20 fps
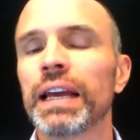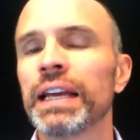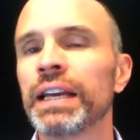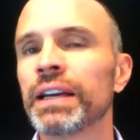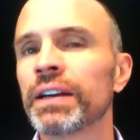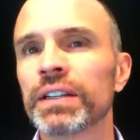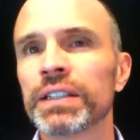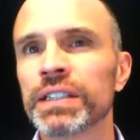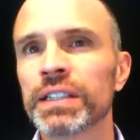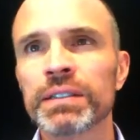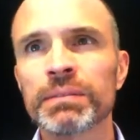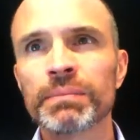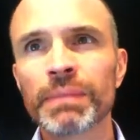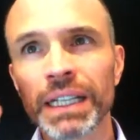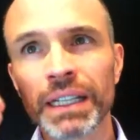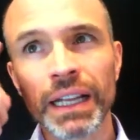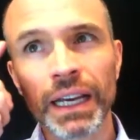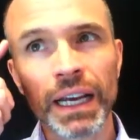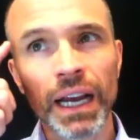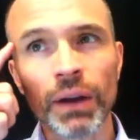Here it doesn't
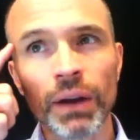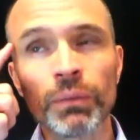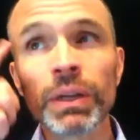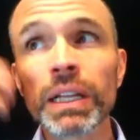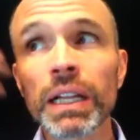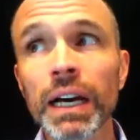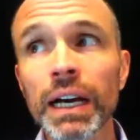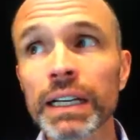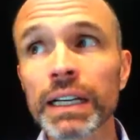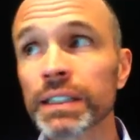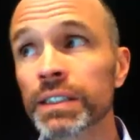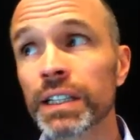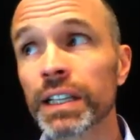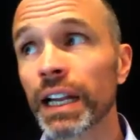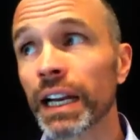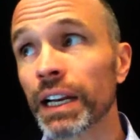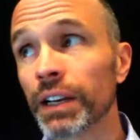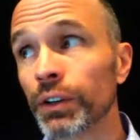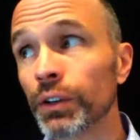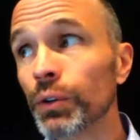mean like I realized
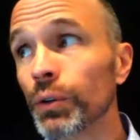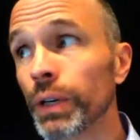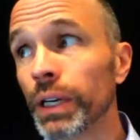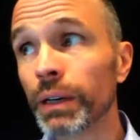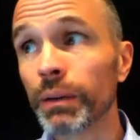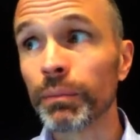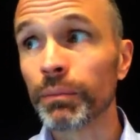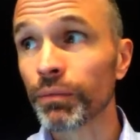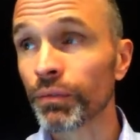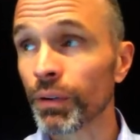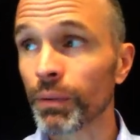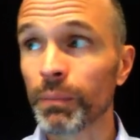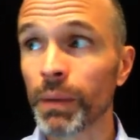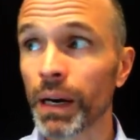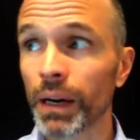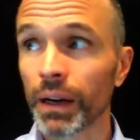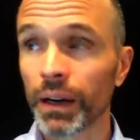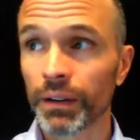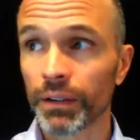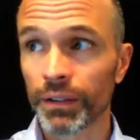that I knew him from
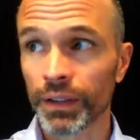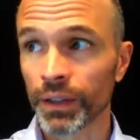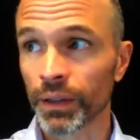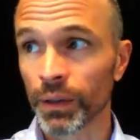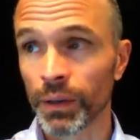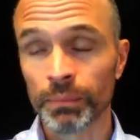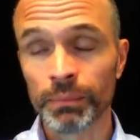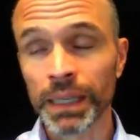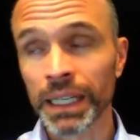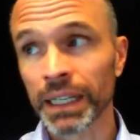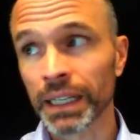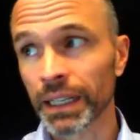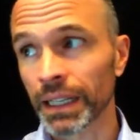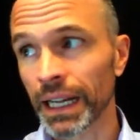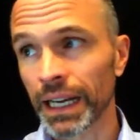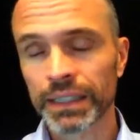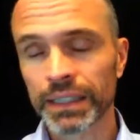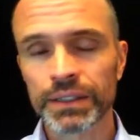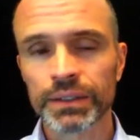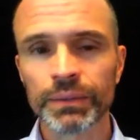a meeting
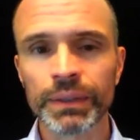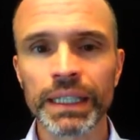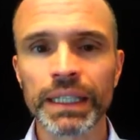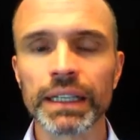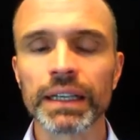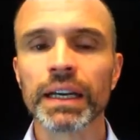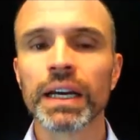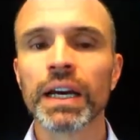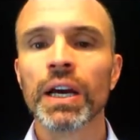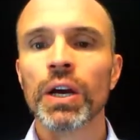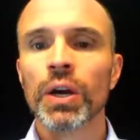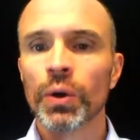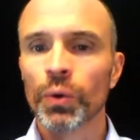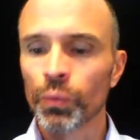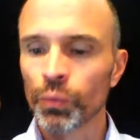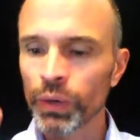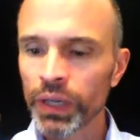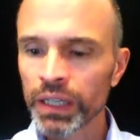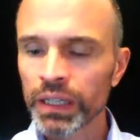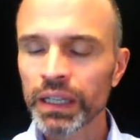last week.
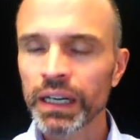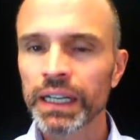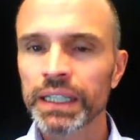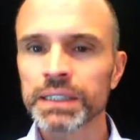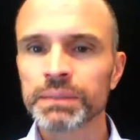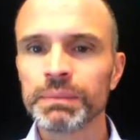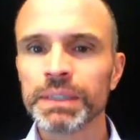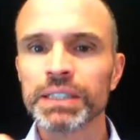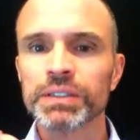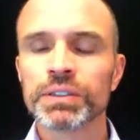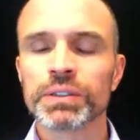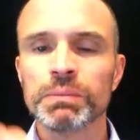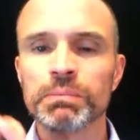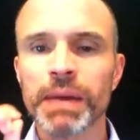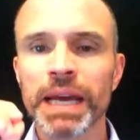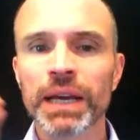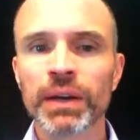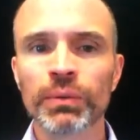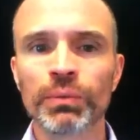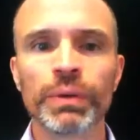Realize means to
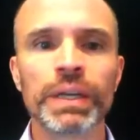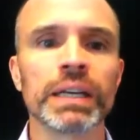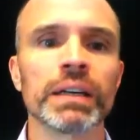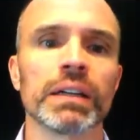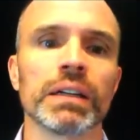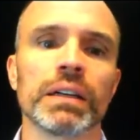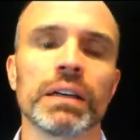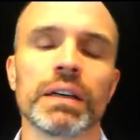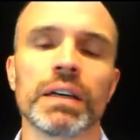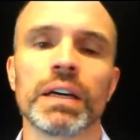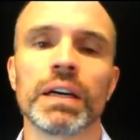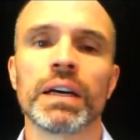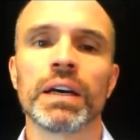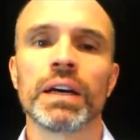make real.